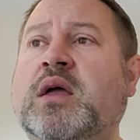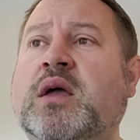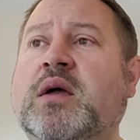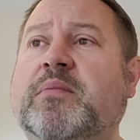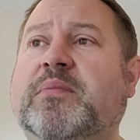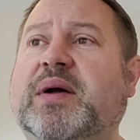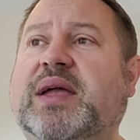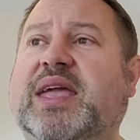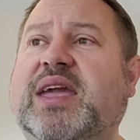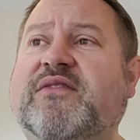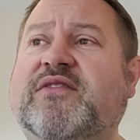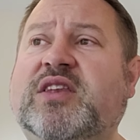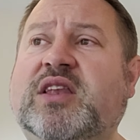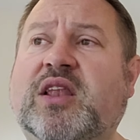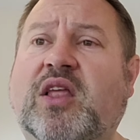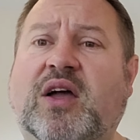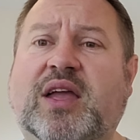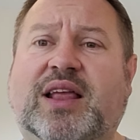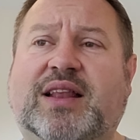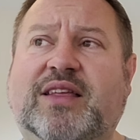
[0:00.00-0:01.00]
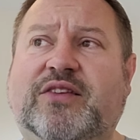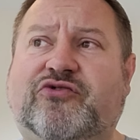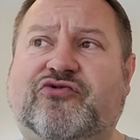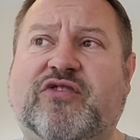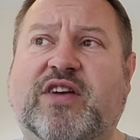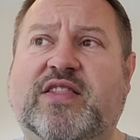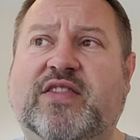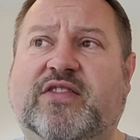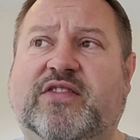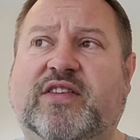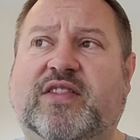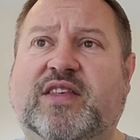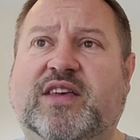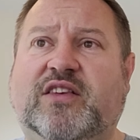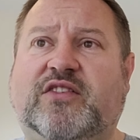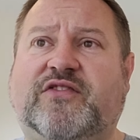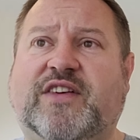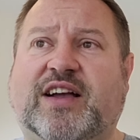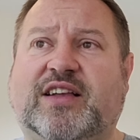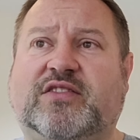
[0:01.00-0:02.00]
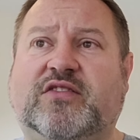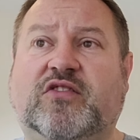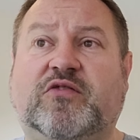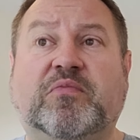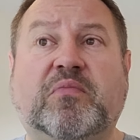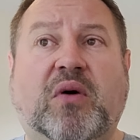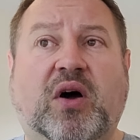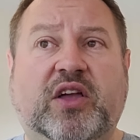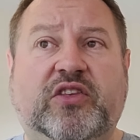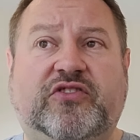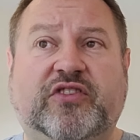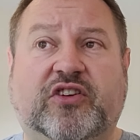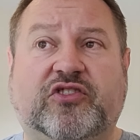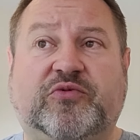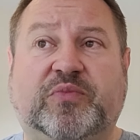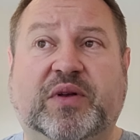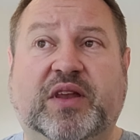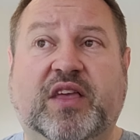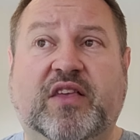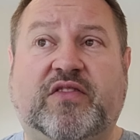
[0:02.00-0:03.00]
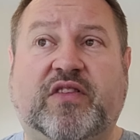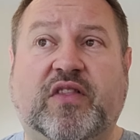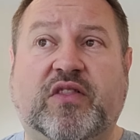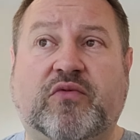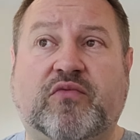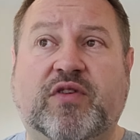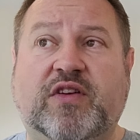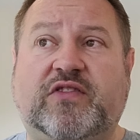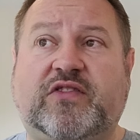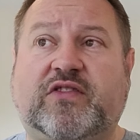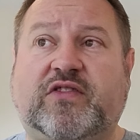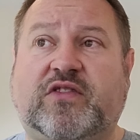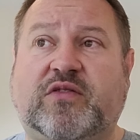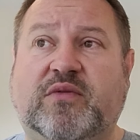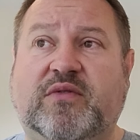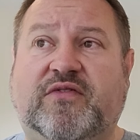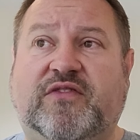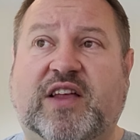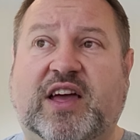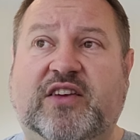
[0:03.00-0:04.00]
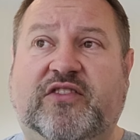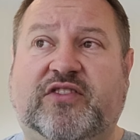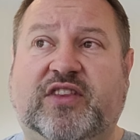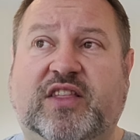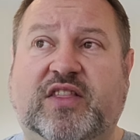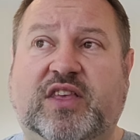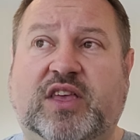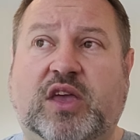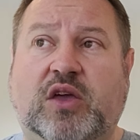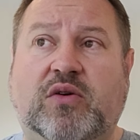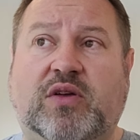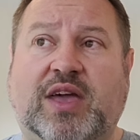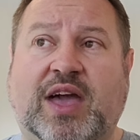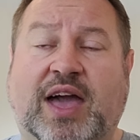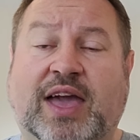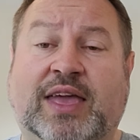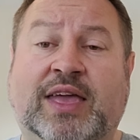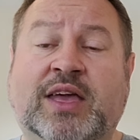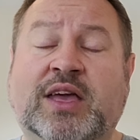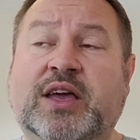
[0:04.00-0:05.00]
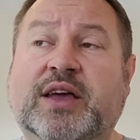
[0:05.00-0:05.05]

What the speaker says: But given likely trends in these factors, my judgment is that the risks to inflation in the UK